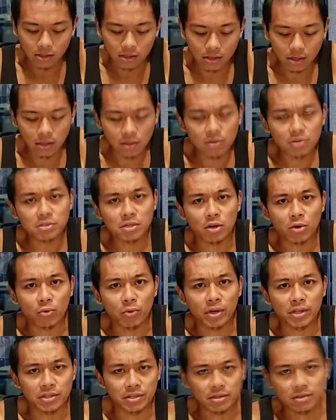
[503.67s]
it looks
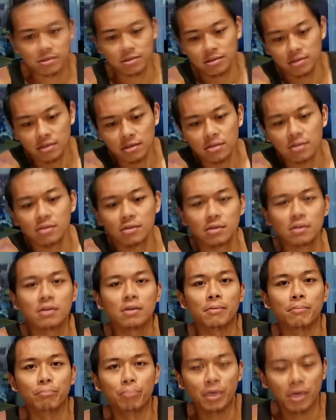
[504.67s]
horrendous.
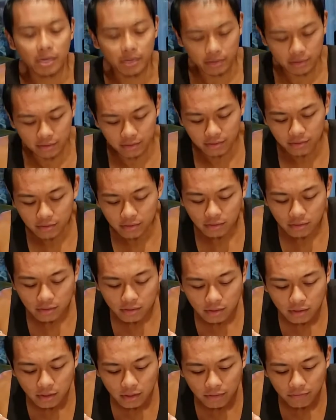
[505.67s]
But
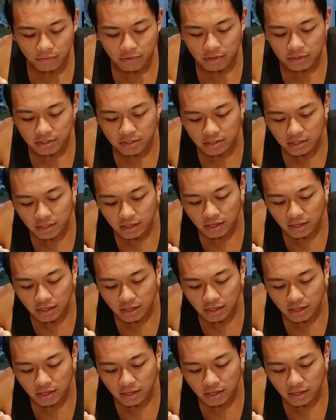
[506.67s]
if you can see